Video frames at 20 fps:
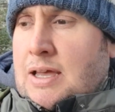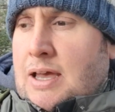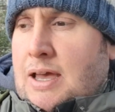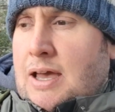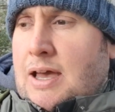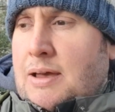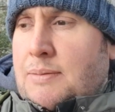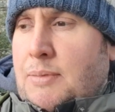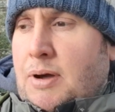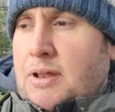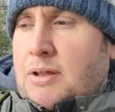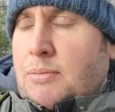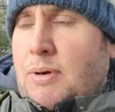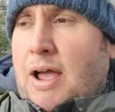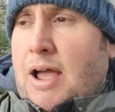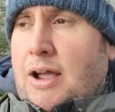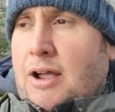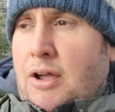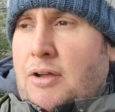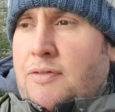And the
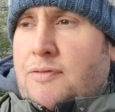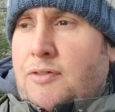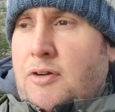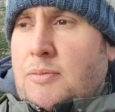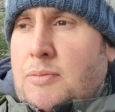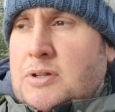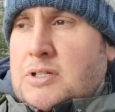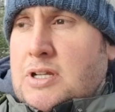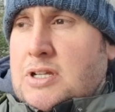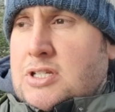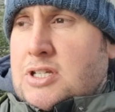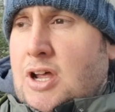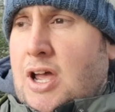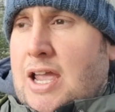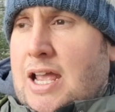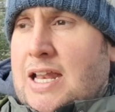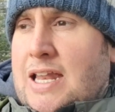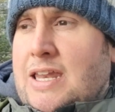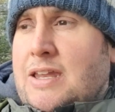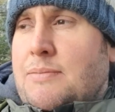way I go through them, because I
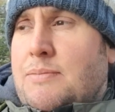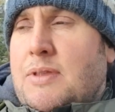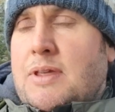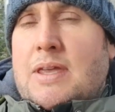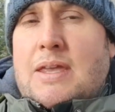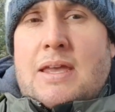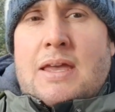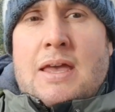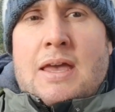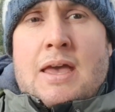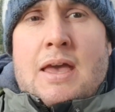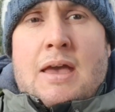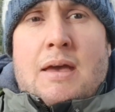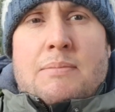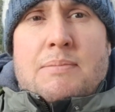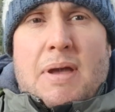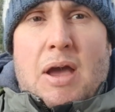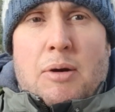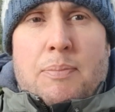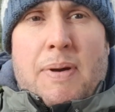cycle in them, the
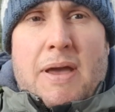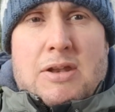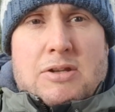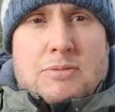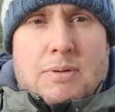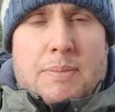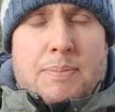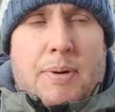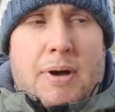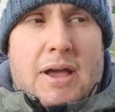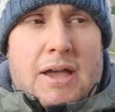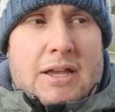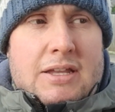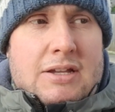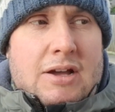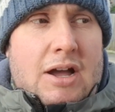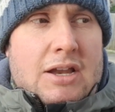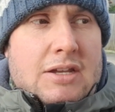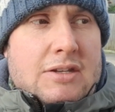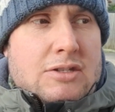metal pedals on my bike
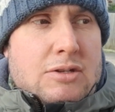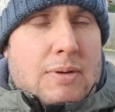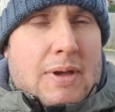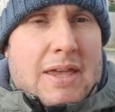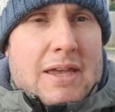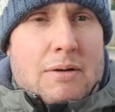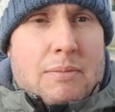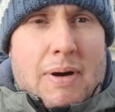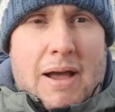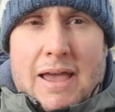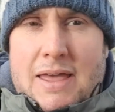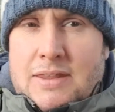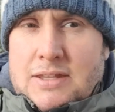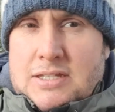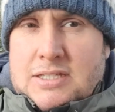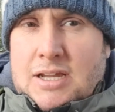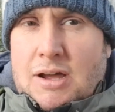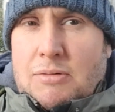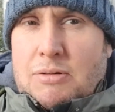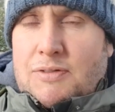kind of do eat away at the
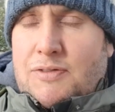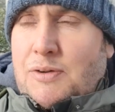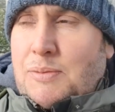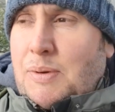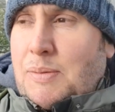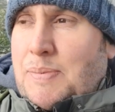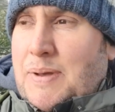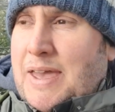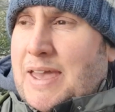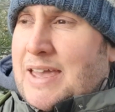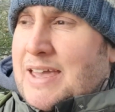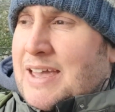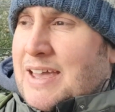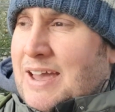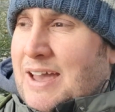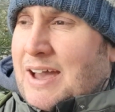sole of them a bit.